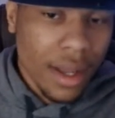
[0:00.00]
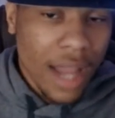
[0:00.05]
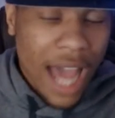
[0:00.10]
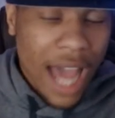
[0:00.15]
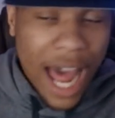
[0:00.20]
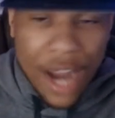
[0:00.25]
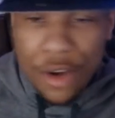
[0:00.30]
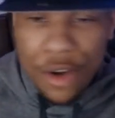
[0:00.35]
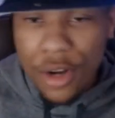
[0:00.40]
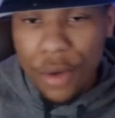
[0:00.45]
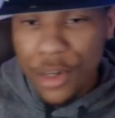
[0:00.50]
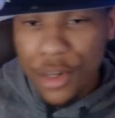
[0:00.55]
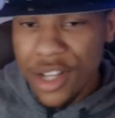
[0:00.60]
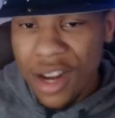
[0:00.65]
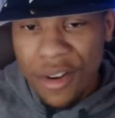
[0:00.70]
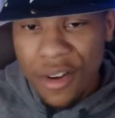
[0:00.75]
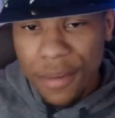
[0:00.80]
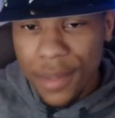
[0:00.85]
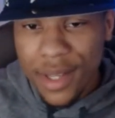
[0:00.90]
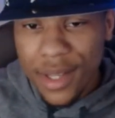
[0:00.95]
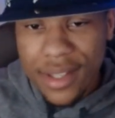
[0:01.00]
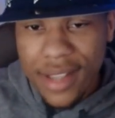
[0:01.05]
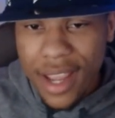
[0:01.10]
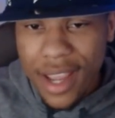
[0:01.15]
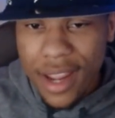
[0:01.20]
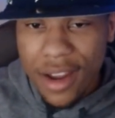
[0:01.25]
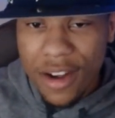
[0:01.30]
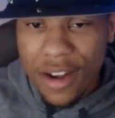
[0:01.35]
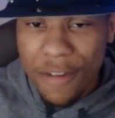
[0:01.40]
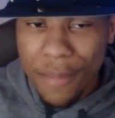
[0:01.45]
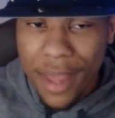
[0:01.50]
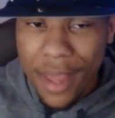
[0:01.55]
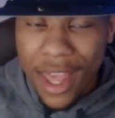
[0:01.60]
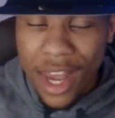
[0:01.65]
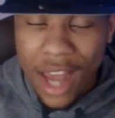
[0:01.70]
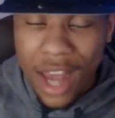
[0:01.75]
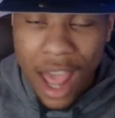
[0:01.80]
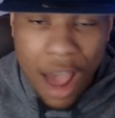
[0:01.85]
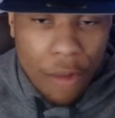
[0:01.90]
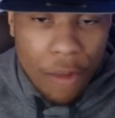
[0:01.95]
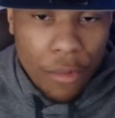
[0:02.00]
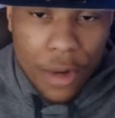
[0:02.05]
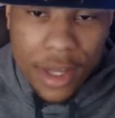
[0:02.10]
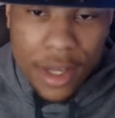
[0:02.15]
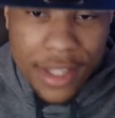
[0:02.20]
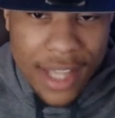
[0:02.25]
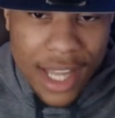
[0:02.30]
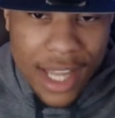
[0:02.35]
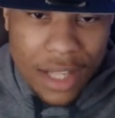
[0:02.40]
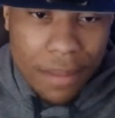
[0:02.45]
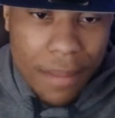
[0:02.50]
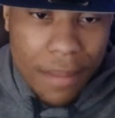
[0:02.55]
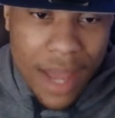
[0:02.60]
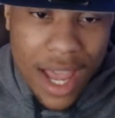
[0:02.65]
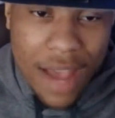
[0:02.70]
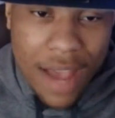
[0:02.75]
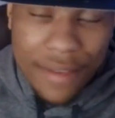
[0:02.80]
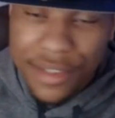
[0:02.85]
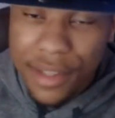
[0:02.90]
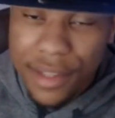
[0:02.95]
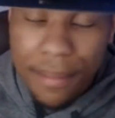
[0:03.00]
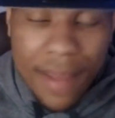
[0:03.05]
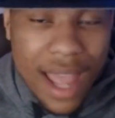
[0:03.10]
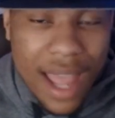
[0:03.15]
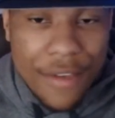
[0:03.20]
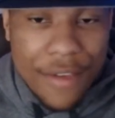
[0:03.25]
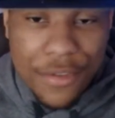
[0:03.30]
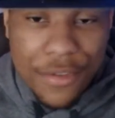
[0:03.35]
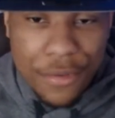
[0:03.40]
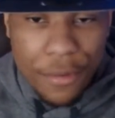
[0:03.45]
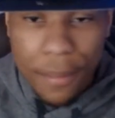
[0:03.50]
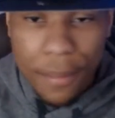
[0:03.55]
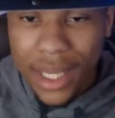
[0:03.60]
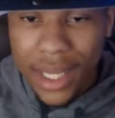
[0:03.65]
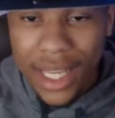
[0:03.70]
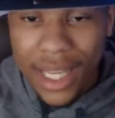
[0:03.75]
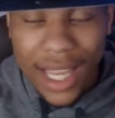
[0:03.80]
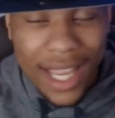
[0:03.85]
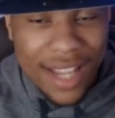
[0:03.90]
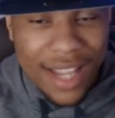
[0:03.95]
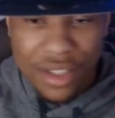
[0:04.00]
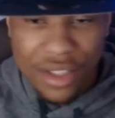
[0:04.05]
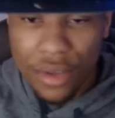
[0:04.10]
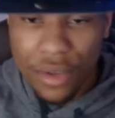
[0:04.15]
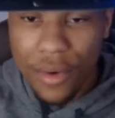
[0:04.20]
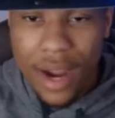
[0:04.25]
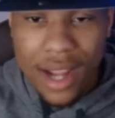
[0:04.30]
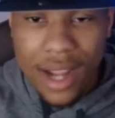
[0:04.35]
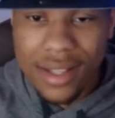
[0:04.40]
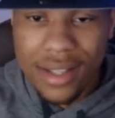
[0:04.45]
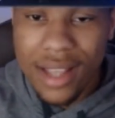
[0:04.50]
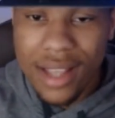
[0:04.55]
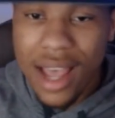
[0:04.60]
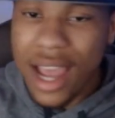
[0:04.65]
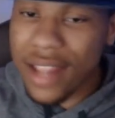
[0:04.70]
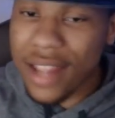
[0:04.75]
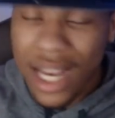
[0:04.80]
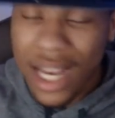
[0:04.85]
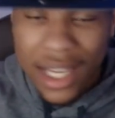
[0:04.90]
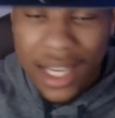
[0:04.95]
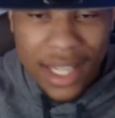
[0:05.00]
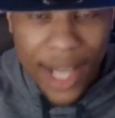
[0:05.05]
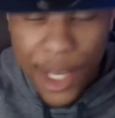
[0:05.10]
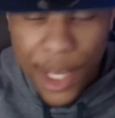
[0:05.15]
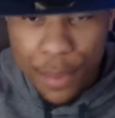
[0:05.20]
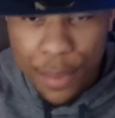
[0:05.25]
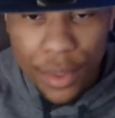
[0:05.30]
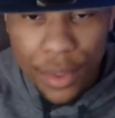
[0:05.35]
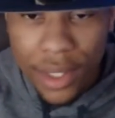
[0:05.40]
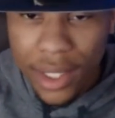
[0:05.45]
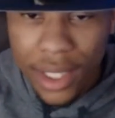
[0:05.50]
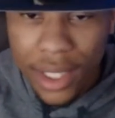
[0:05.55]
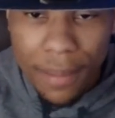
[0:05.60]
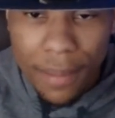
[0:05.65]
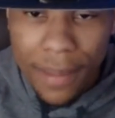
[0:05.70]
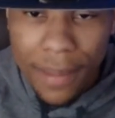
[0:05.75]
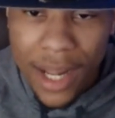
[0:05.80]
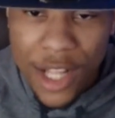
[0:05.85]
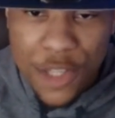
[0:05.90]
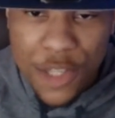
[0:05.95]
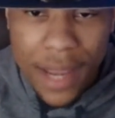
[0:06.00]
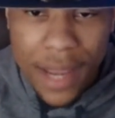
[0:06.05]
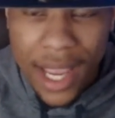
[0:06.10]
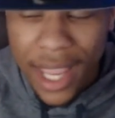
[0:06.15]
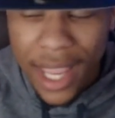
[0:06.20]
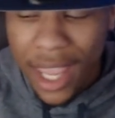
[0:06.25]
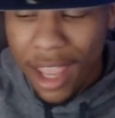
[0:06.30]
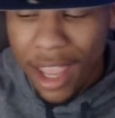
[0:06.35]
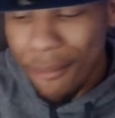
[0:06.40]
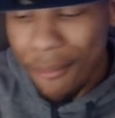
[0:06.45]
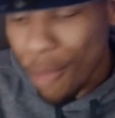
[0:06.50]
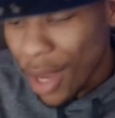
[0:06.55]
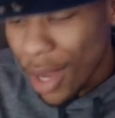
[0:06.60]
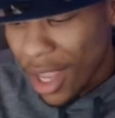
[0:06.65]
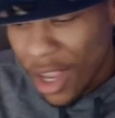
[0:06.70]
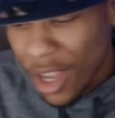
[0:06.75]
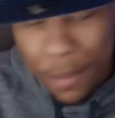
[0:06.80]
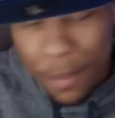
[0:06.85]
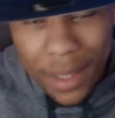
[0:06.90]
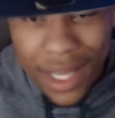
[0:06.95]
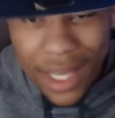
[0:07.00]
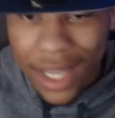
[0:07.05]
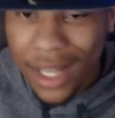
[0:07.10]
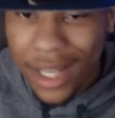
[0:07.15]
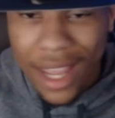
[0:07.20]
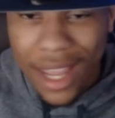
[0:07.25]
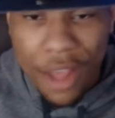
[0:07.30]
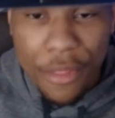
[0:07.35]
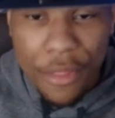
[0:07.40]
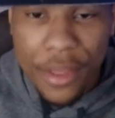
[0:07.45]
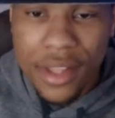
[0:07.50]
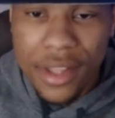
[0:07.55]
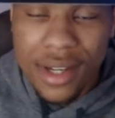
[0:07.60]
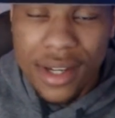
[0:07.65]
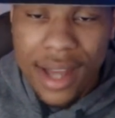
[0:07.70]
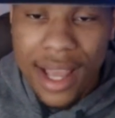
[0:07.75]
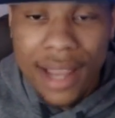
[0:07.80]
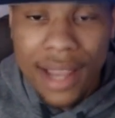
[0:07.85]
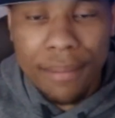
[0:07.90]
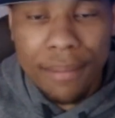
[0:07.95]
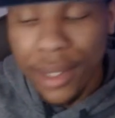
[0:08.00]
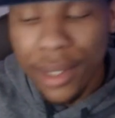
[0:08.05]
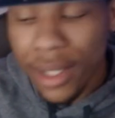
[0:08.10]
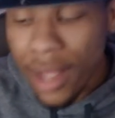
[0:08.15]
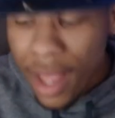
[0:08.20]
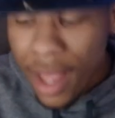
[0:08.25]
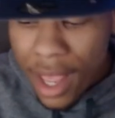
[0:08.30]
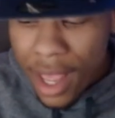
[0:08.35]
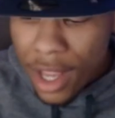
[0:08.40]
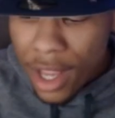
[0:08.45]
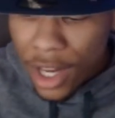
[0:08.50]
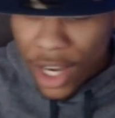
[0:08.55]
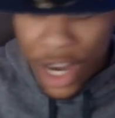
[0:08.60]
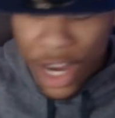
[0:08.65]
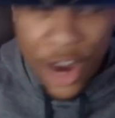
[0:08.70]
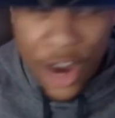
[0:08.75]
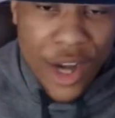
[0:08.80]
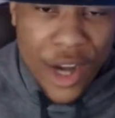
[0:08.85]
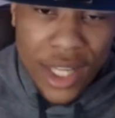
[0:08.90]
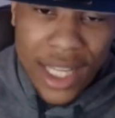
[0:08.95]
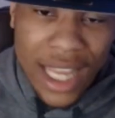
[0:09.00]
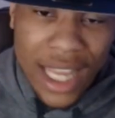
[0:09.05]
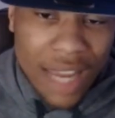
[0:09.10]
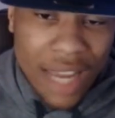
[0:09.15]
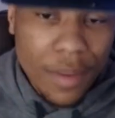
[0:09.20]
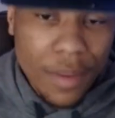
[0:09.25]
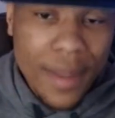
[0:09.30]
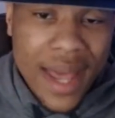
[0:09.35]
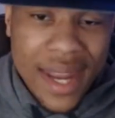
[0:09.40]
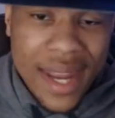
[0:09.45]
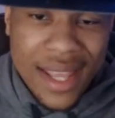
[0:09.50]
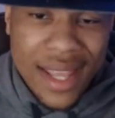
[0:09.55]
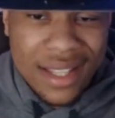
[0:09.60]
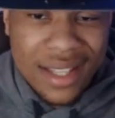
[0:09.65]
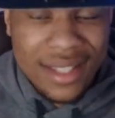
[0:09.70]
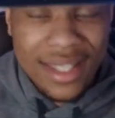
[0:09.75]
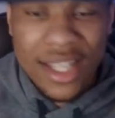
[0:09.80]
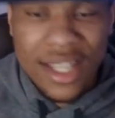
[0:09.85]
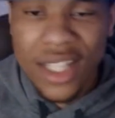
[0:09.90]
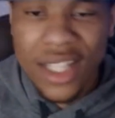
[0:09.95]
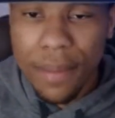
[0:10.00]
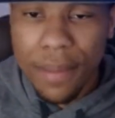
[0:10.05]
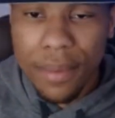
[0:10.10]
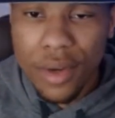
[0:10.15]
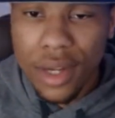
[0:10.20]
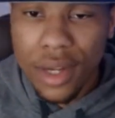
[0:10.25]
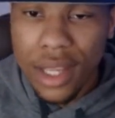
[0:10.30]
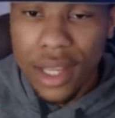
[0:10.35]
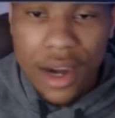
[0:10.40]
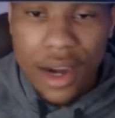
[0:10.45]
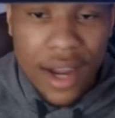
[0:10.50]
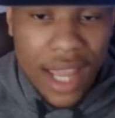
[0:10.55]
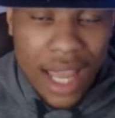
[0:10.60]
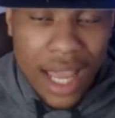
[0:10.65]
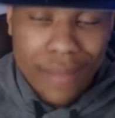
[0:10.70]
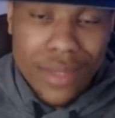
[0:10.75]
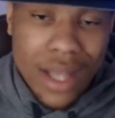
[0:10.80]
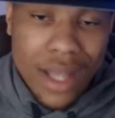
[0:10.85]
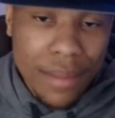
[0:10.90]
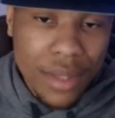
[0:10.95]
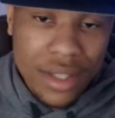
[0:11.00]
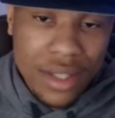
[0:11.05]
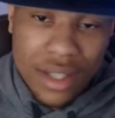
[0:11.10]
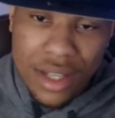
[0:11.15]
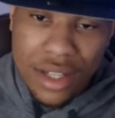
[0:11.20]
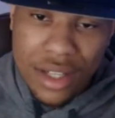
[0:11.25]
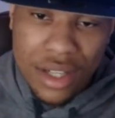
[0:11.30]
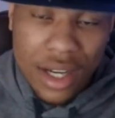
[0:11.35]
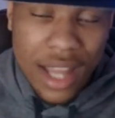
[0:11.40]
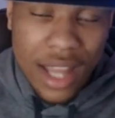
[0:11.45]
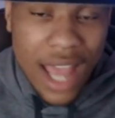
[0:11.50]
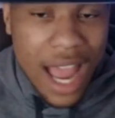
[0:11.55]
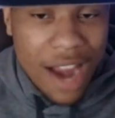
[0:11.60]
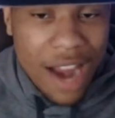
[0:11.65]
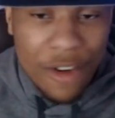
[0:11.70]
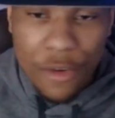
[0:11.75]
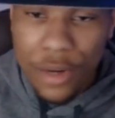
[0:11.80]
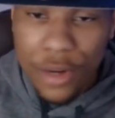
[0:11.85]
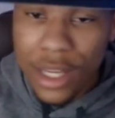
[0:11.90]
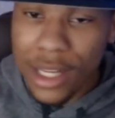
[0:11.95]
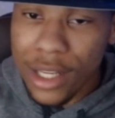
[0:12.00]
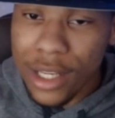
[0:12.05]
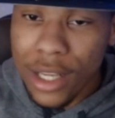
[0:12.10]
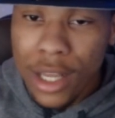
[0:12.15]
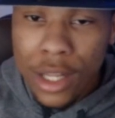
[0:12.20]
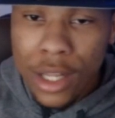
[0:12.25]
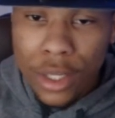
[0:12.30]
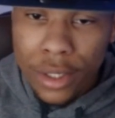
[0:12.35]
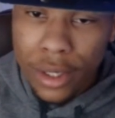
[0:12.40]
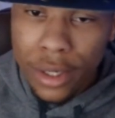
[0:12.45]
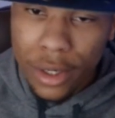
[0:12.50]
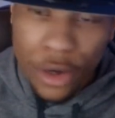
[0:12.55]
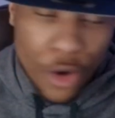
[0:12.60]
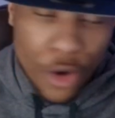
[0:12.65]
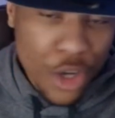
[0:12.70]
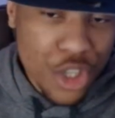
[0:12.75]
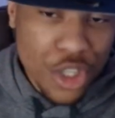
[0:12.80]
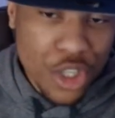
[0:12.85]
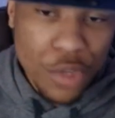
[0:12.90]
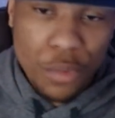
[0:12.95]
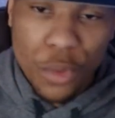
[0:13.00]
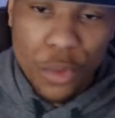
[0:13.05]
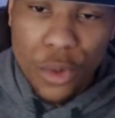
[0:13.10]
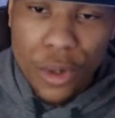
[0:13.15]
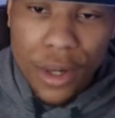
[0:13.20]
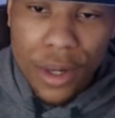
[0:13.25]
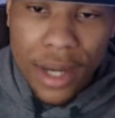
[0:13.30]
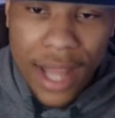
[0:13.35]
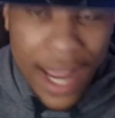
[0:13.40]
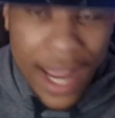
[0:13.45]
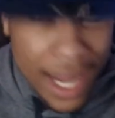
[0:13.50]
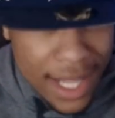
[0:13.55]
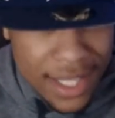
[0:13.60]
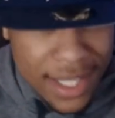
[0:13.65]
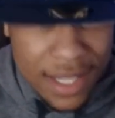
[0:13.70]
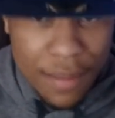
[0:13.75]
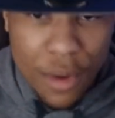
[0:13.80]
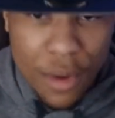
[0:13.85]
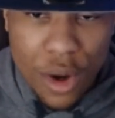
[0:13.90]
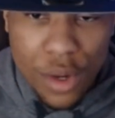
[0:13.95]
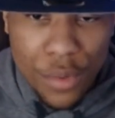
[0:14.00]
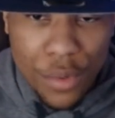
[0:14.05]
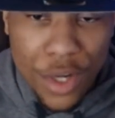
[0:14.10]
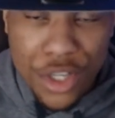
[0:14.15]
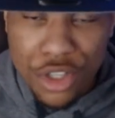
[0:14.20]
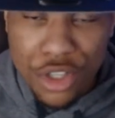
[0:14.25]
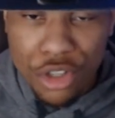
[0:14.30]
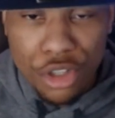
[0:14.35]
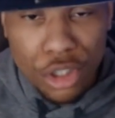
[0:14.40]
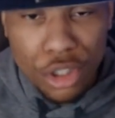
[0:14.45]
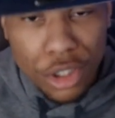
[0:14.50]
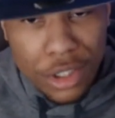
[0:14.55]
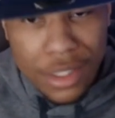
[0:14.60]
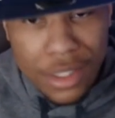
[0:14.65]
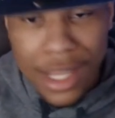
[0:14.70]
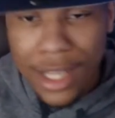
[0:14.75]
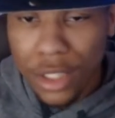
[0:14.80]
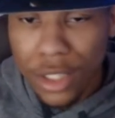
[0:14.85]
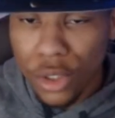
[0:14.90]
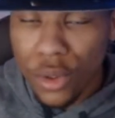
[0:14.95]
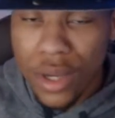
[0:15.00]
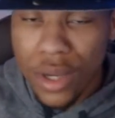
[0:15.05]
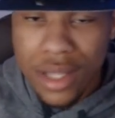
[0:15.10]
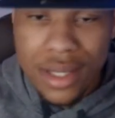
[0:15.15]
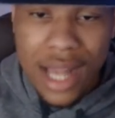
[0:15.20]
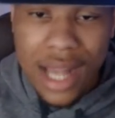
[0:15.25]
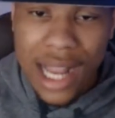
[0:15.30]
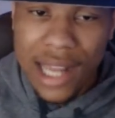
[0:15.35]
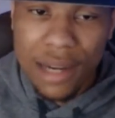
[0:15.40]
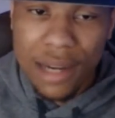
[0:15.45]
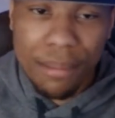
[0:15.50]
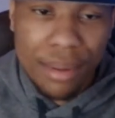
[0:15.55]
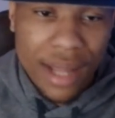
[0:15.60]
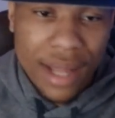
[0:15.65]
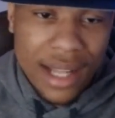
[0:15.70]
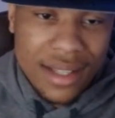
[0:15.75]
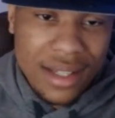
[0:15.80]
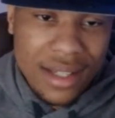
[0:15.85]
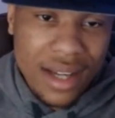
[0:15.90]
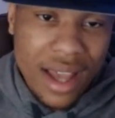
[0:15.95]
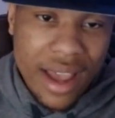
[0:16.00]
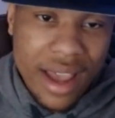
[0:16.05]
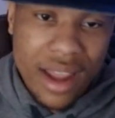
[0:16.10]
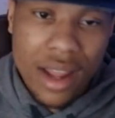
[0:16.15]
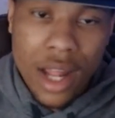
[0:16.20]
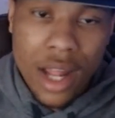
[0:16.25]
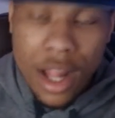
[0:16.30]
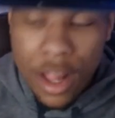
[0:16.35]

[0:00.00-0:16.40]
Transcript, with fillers: I don't know what y'all want me to say here, man. I want to take the Mavs. The Mavs, for me, is the right side. They desperately need a bounce-back game. We could be getting healthy tonight, but currently everybody is still up in the air, game-time decision. Kyrie, Christian Wood, and Tim Hardaway Junior Looks like Luka's not going to play tonight.